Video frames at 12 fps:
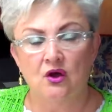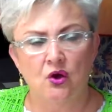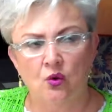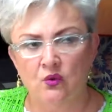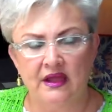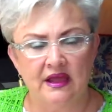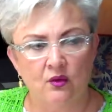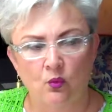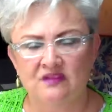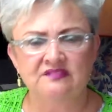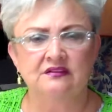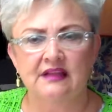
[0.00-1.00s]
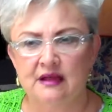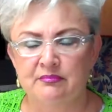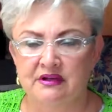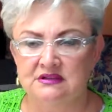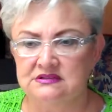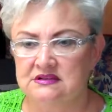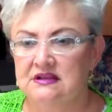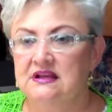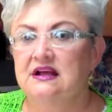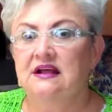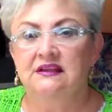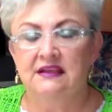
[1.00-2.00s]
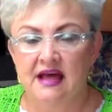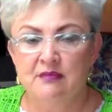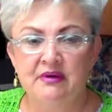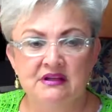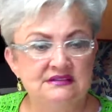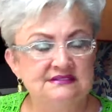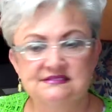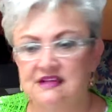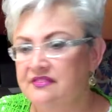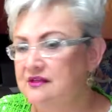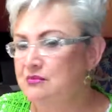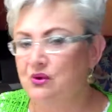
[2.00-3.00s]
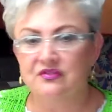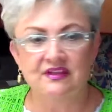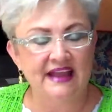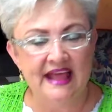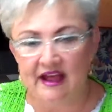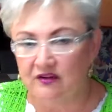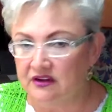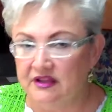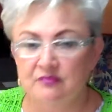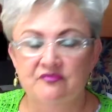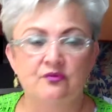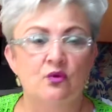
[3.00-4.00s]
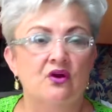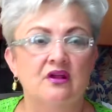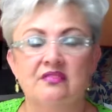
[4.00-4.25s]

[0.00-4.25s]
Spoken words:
Okay, what's a Lybunt? Lybunt is nothing more than an acronym for